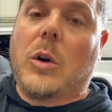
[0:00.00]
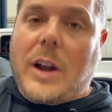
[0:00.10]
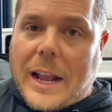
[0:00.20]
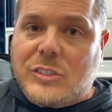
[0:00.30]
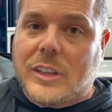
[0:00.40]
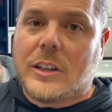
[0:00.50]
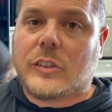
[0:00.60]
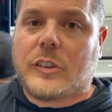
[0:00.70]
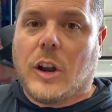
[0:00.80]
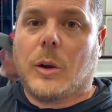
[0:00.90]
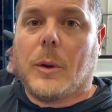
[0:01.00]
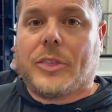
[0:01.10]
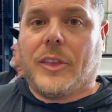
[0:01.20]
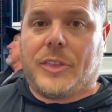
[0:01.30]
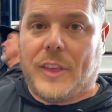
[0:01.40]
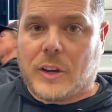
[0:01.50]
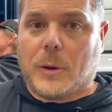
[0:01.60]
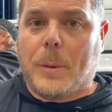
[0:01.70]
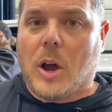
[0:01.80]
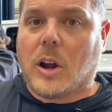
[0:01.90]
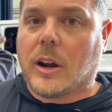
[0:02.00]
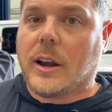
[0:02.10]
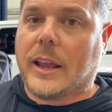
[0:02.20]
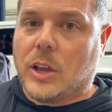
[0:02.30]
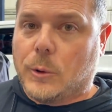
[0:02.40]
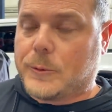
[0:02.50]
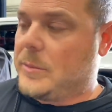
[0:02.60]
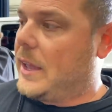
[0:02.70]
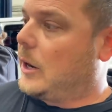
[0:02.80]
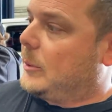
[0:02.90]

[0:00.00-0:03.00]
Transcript: we're actually gonna start with the thicker bar and go from there,